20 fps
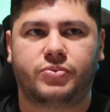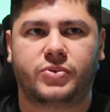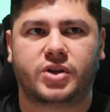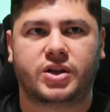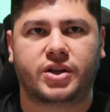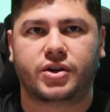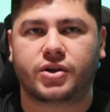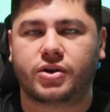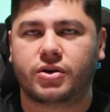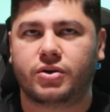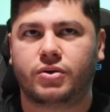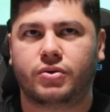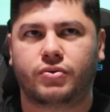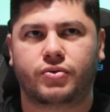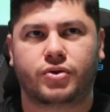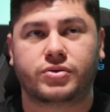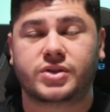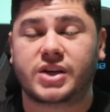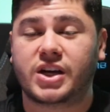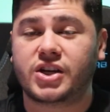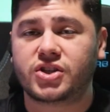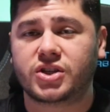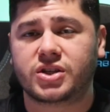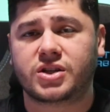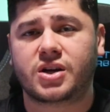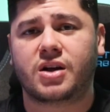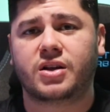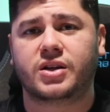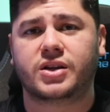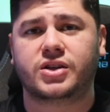clinical rotation
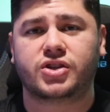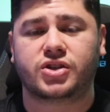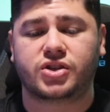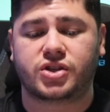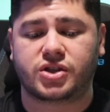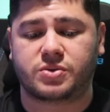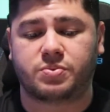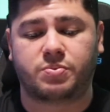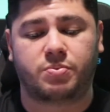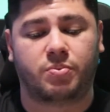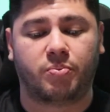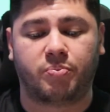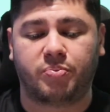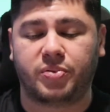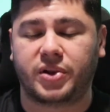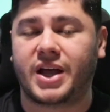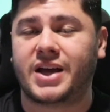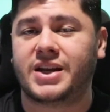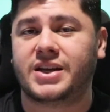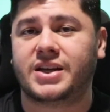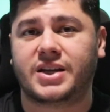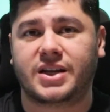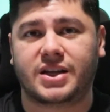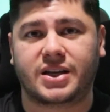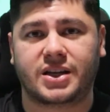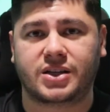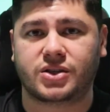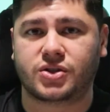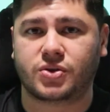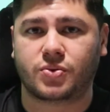knowledge, and just blended it
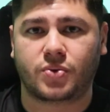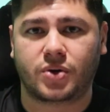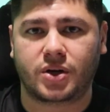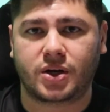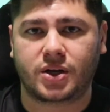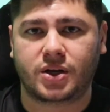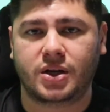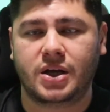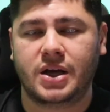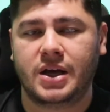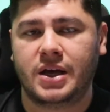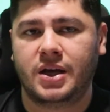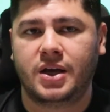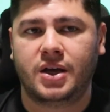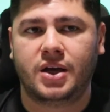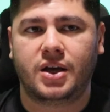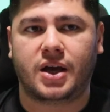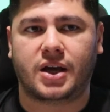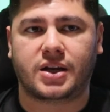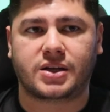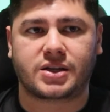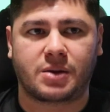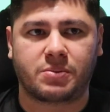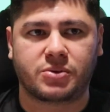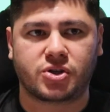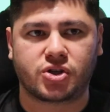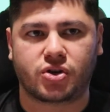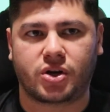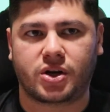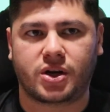into one and
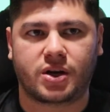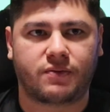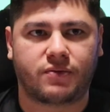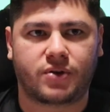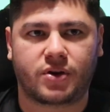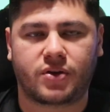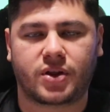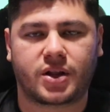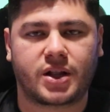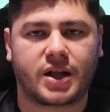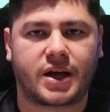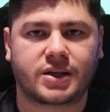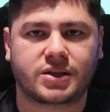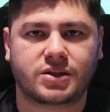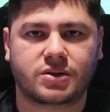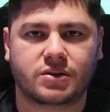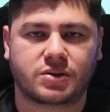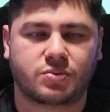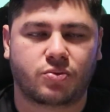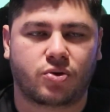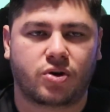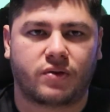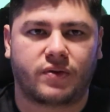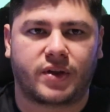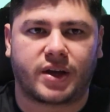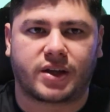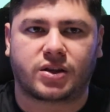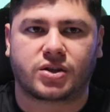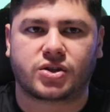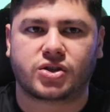demonstrated it in front of the class. So it's more of
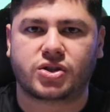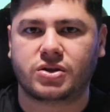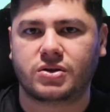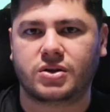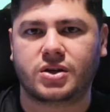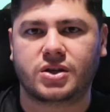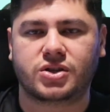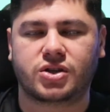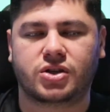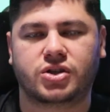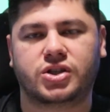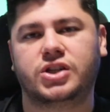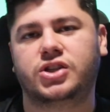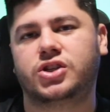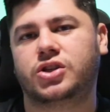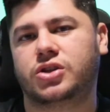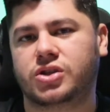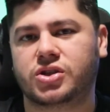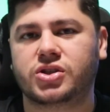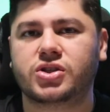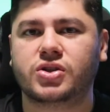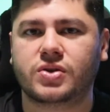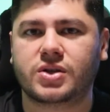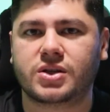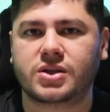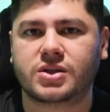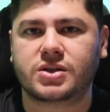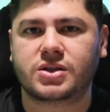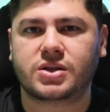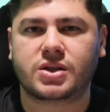like the students are teaching the
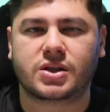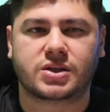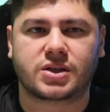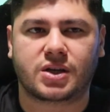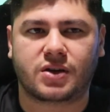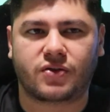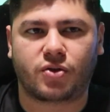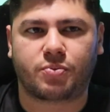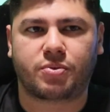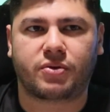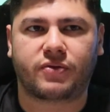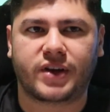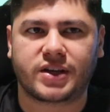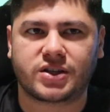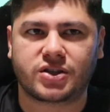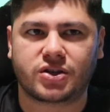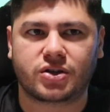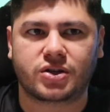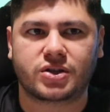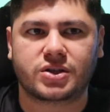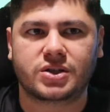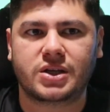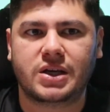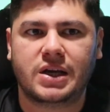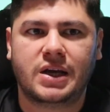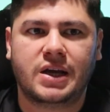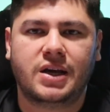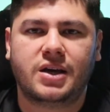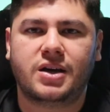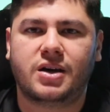students instead of the professors,
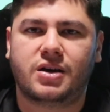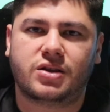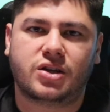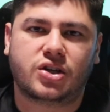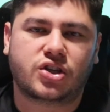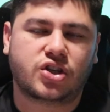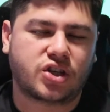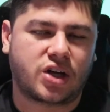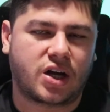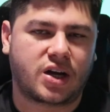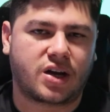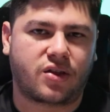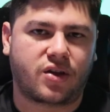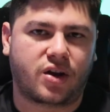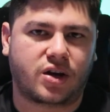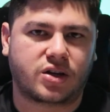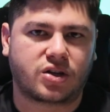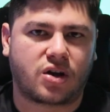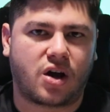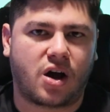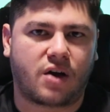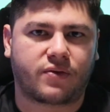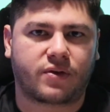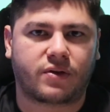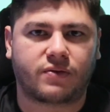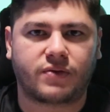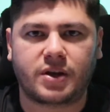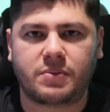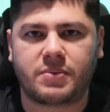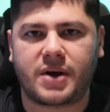and they're just kind of there to offer
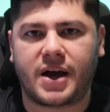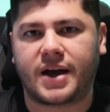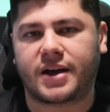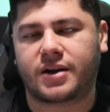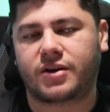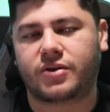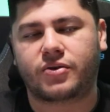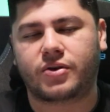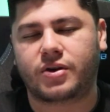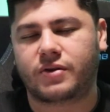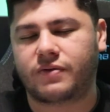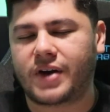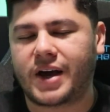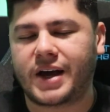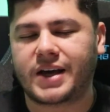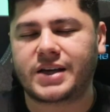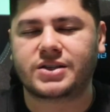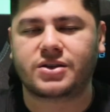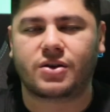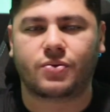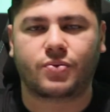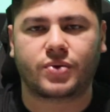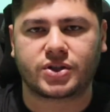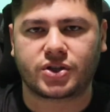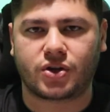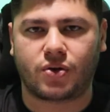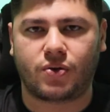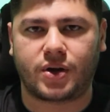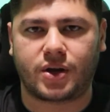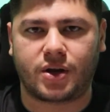feedback or advice on what's
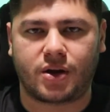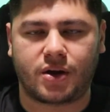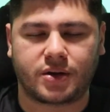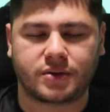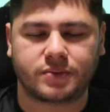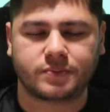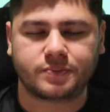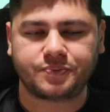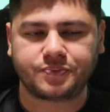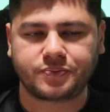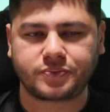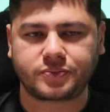going on,